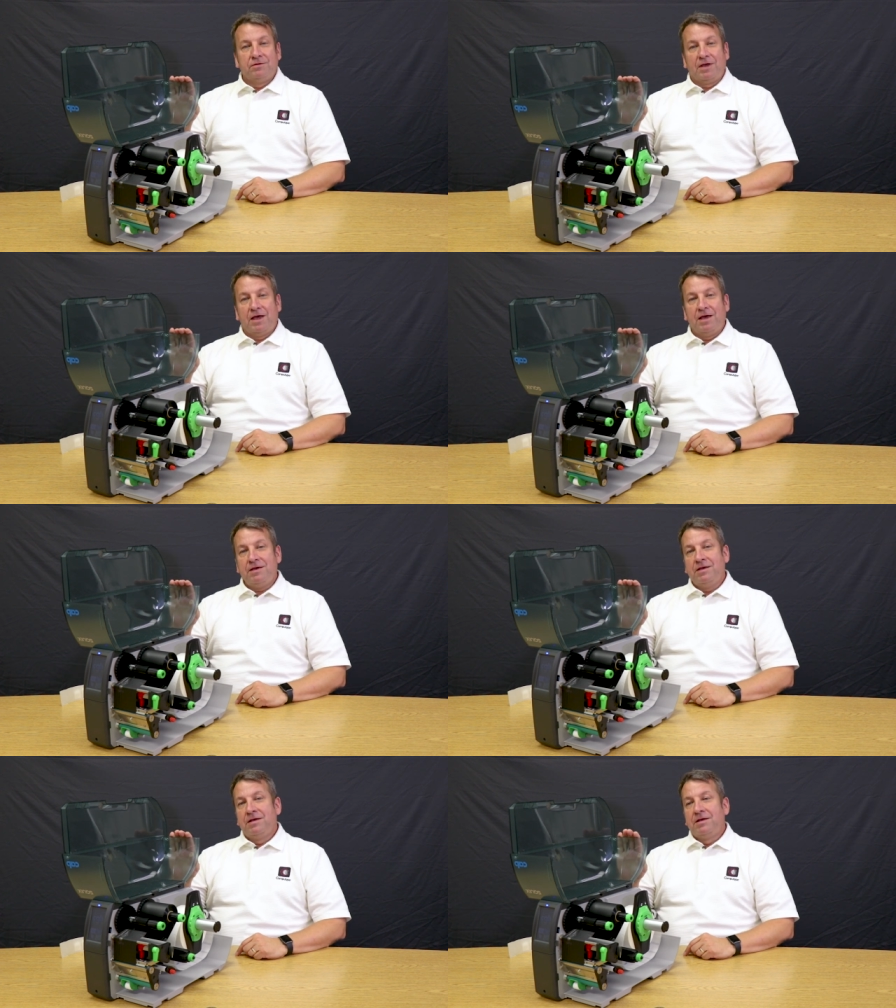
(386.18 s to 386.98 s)

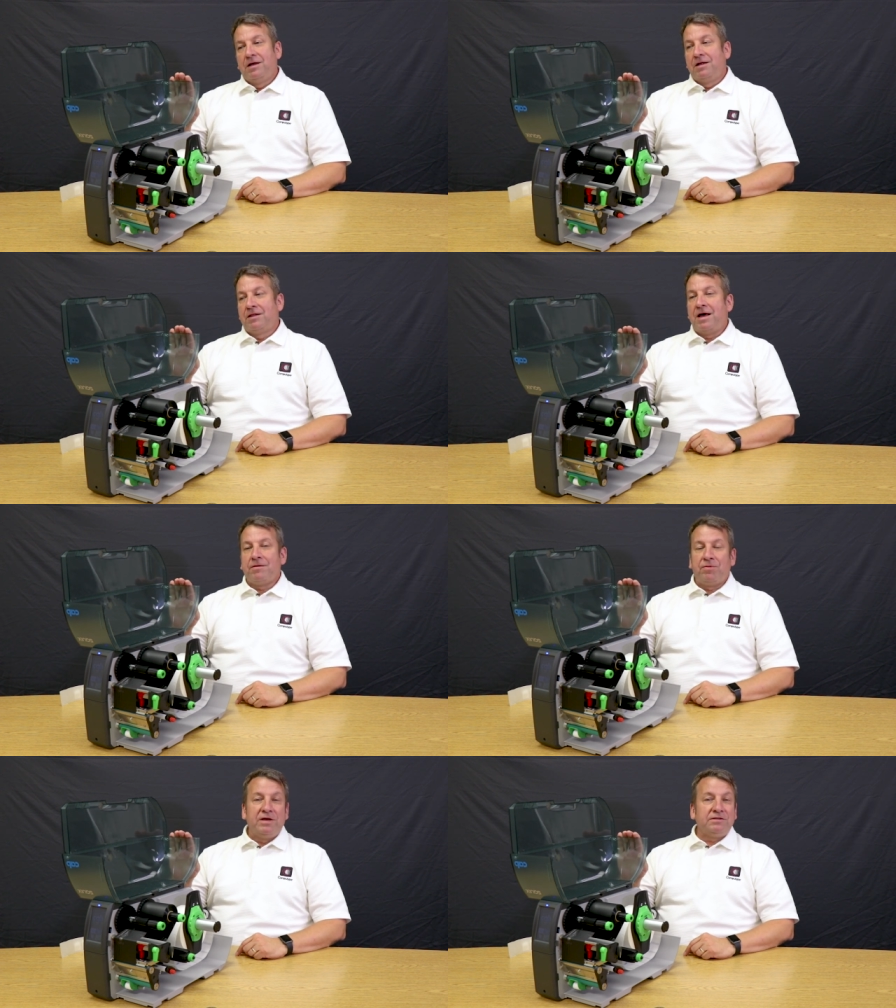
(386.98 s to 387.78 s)
okay? A
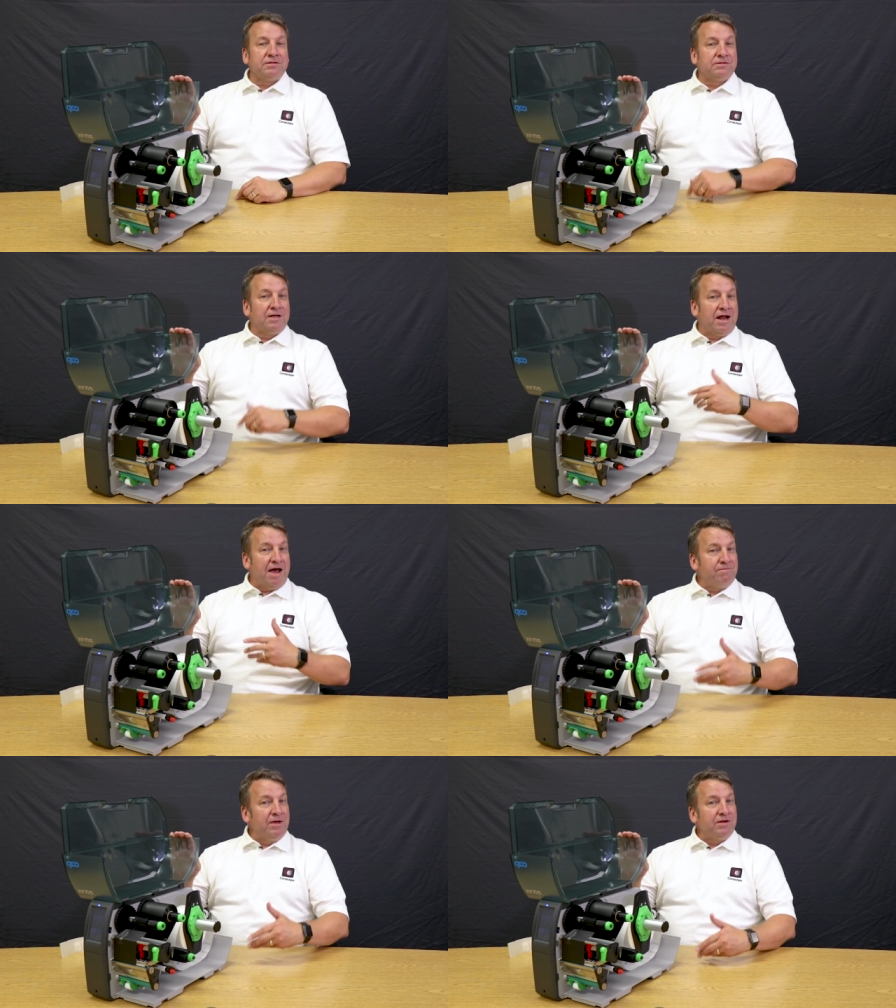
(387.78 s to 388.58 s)
lot of places that
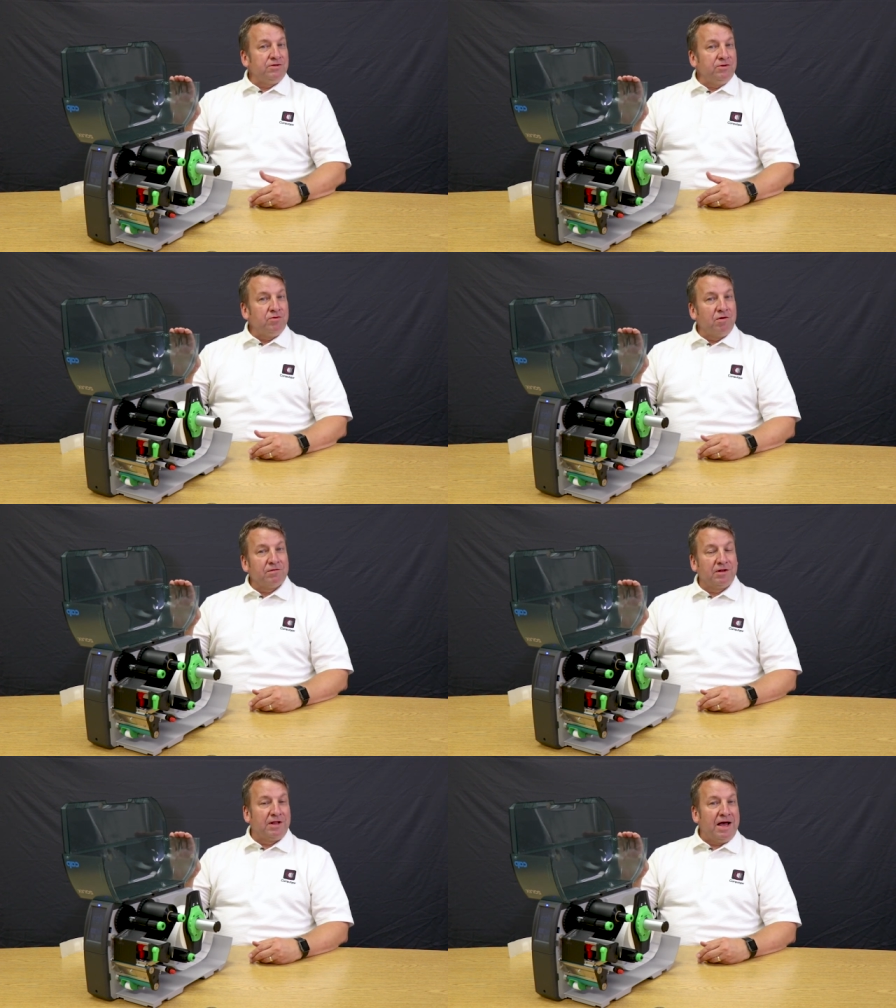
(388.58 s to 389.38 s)
I've been to
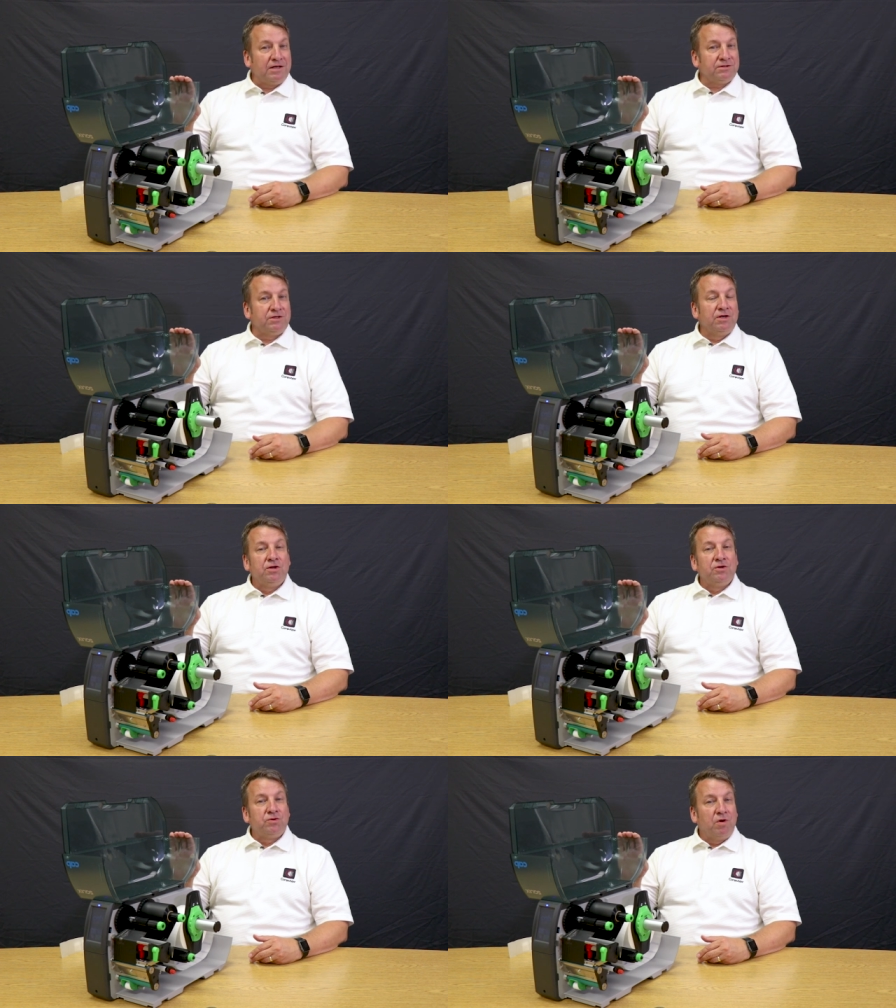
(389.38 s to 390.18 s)
over the last
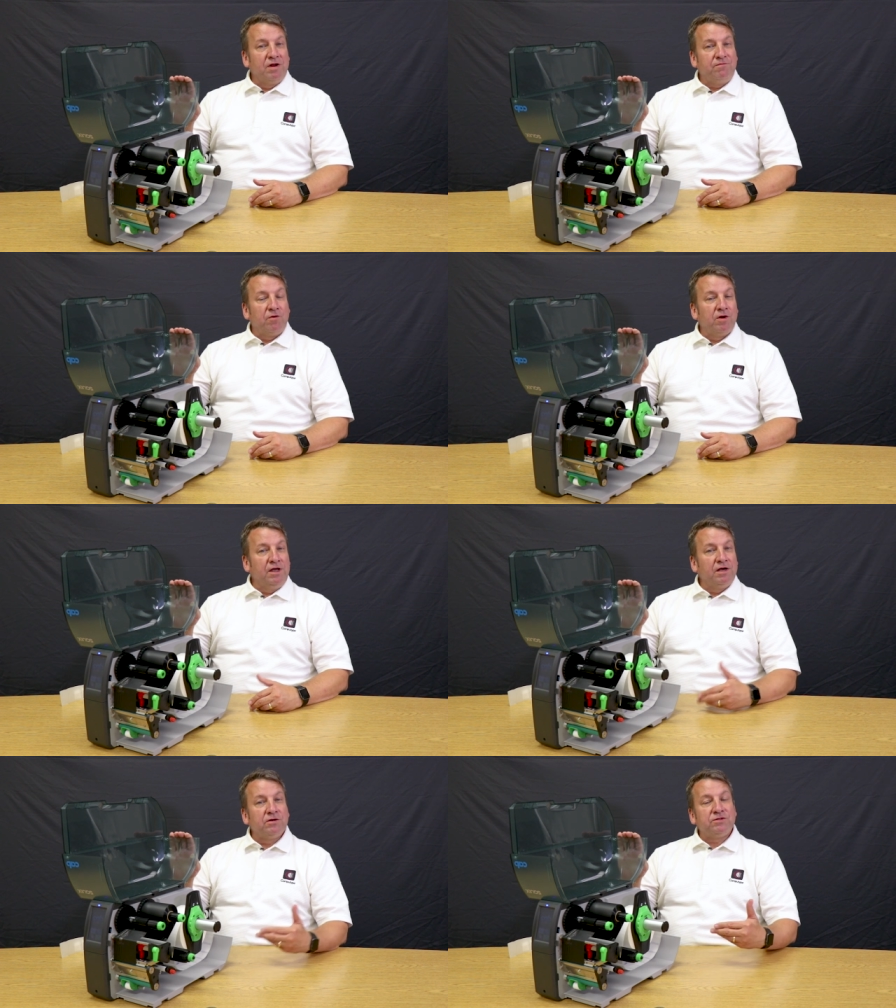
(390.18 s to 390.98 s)
24
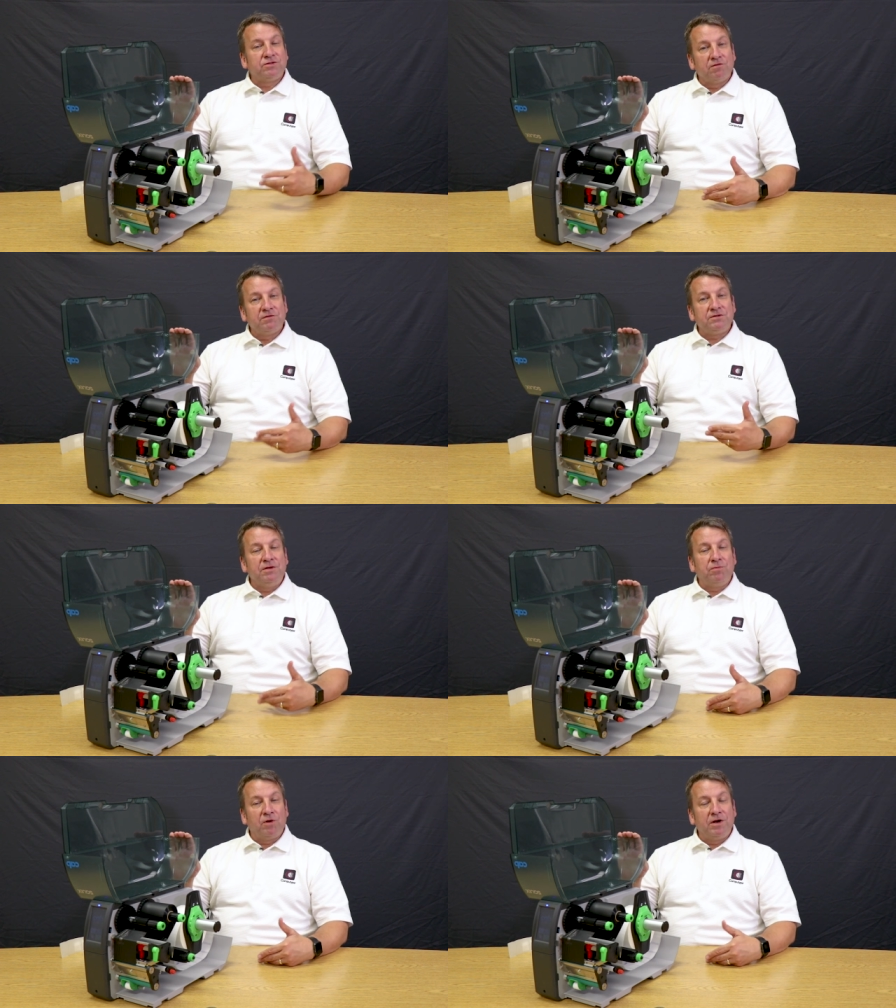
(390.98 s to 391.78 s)
years
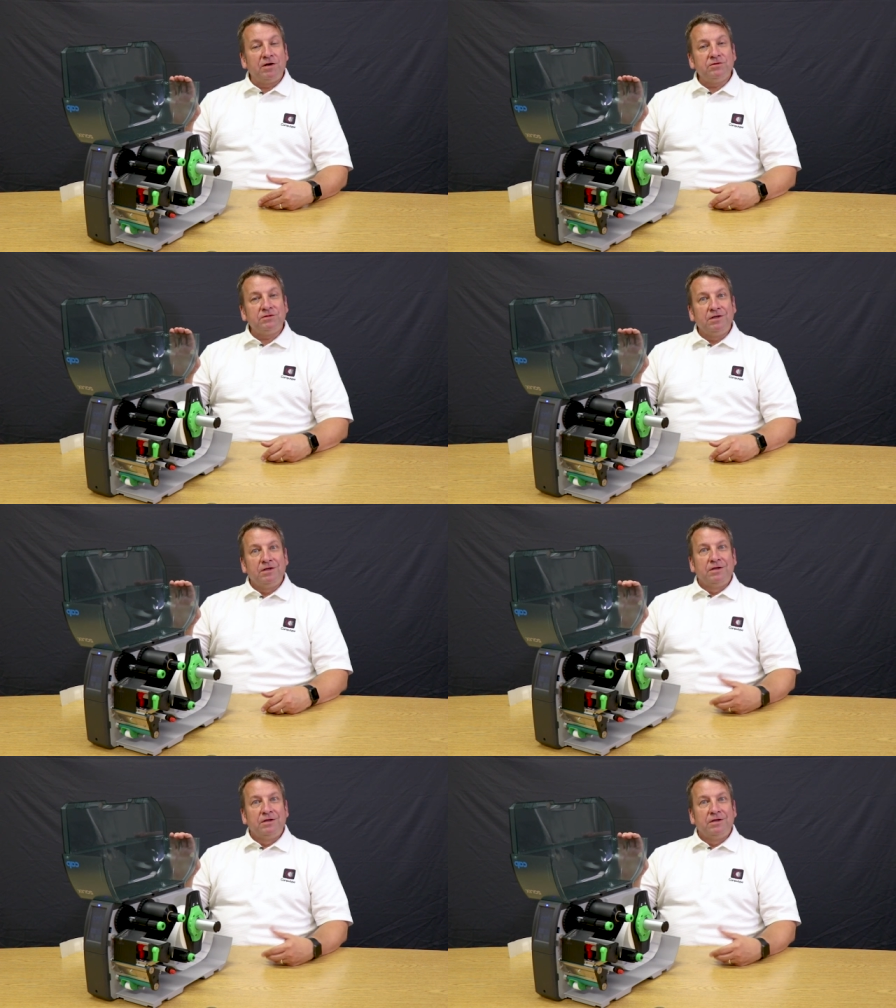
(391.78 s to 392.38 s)
servicing printers